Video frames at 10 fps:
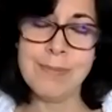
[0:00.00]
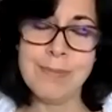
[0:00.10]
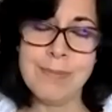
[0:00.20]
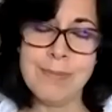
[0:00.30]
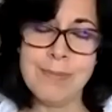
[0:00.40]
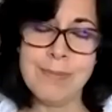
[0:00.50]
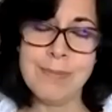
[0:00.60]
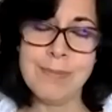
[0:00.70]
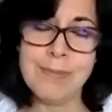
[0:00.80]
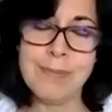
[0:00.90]

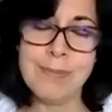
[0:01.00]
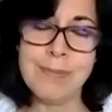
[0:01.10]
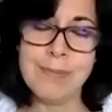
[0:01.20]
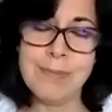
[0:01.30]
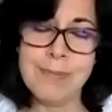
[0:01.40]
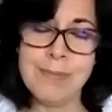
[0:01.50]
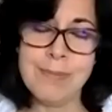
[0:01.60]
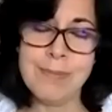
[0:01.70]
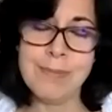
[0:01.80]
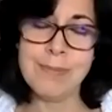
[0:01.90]

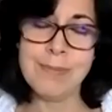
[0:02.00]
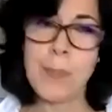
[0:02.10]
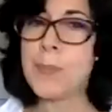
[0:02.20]
This person isn't speaking.